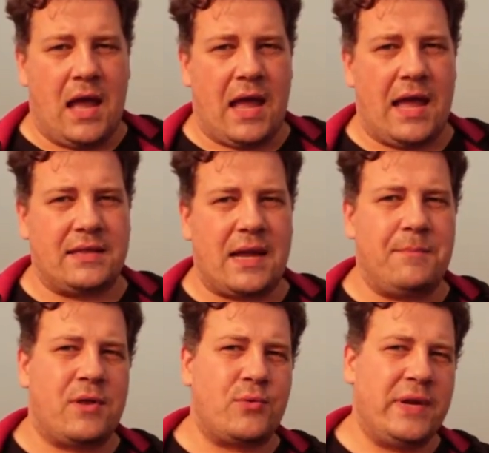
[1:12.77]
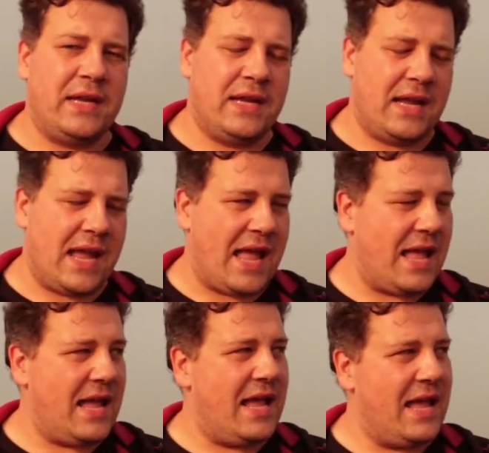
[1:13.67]
And MP3
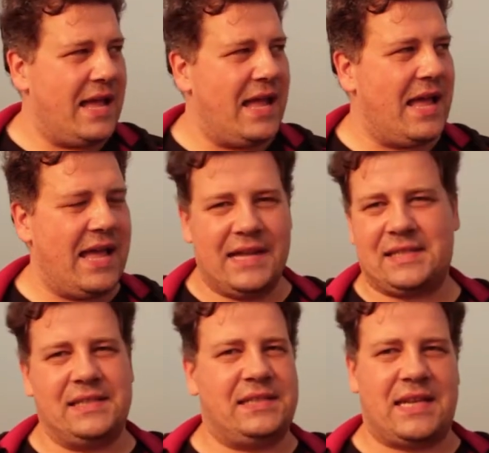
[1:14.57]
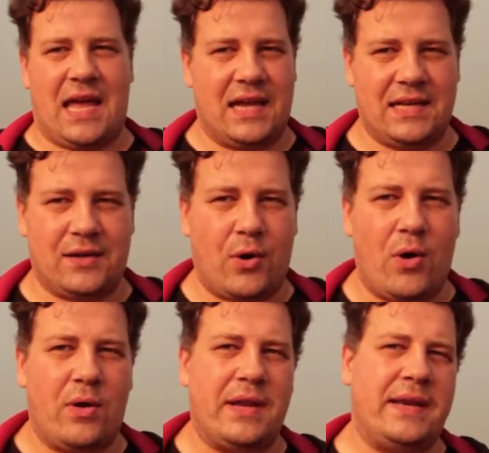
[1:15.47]
isn't dead at
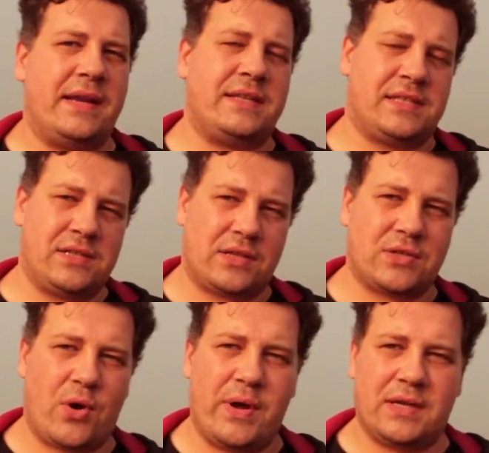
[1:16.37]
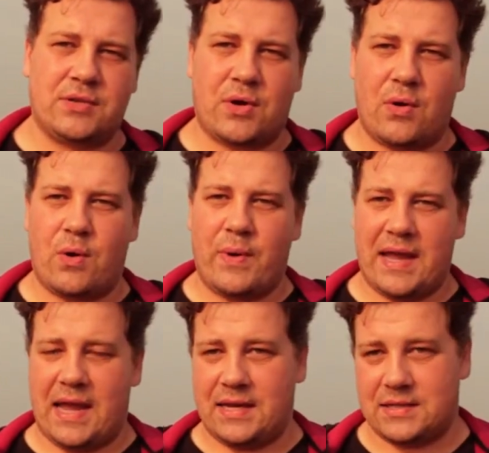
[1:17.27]
all, and it's not going to go
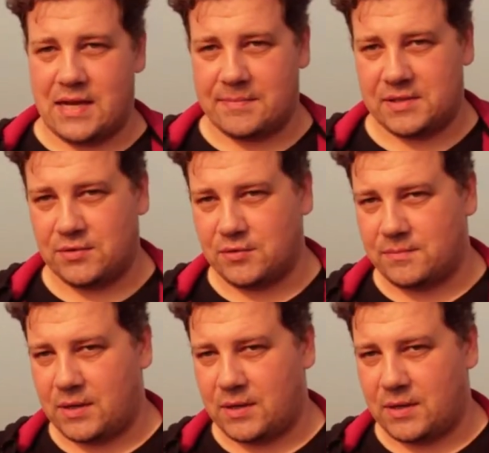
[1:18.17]
away anytime soon.